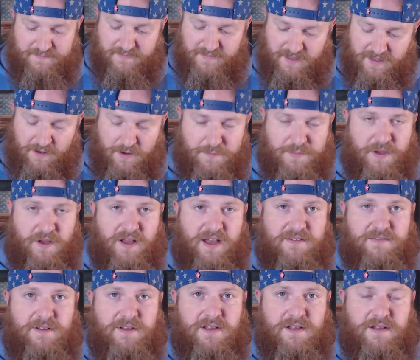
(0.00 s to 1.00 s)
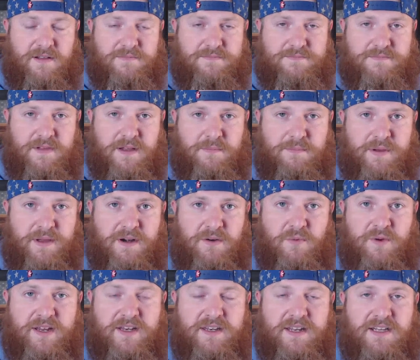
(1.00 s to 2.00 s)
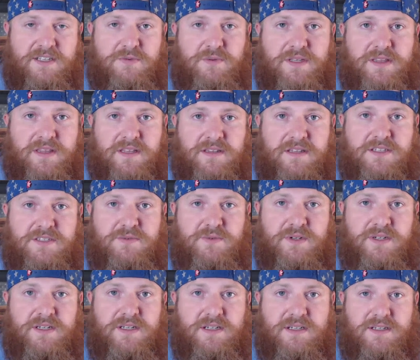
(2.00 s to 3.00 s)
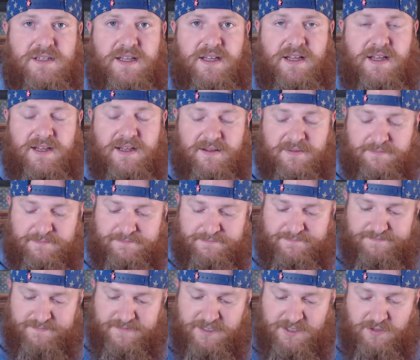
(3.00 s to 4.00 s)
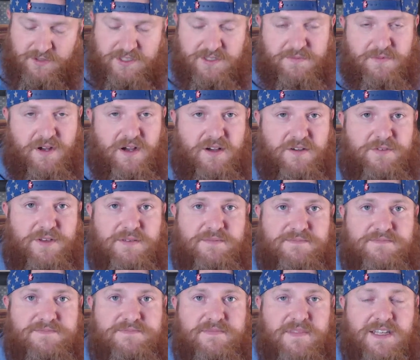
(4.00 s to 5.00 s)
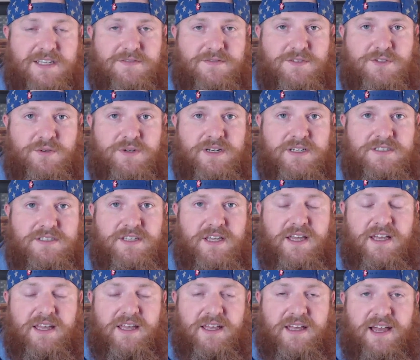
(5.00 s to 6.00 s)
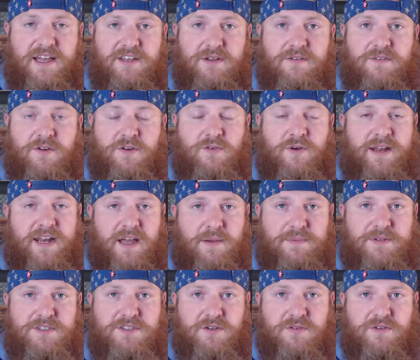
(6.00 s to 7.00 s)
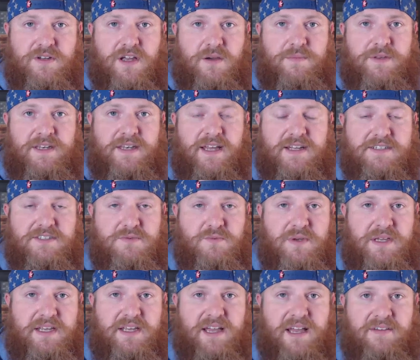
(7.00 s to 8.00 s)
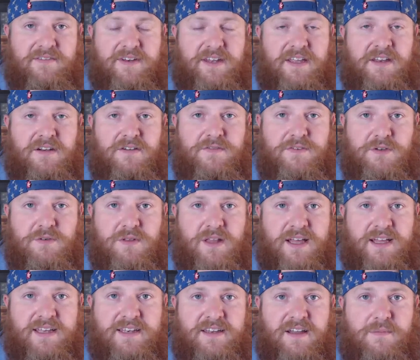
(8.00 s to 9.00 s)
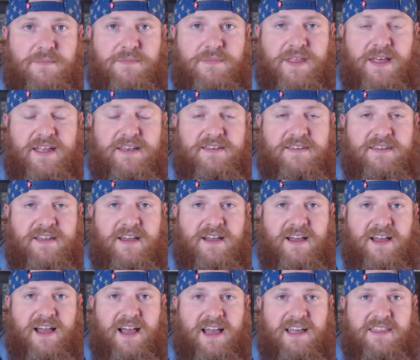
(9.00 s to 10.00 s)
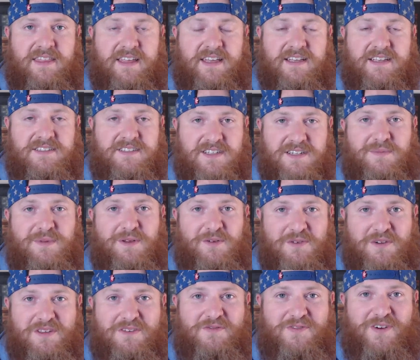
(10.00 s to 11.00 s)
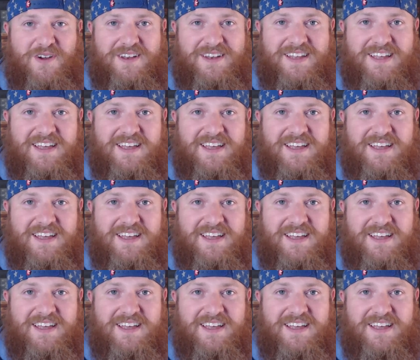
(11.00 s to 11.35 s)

I hope y'all have a, a better week next week than this one. Um, enjoy some coffee. Thanks for joining us. I do have a great episode coming next week. I have an interview lined up that uh, I think is going to be really fun.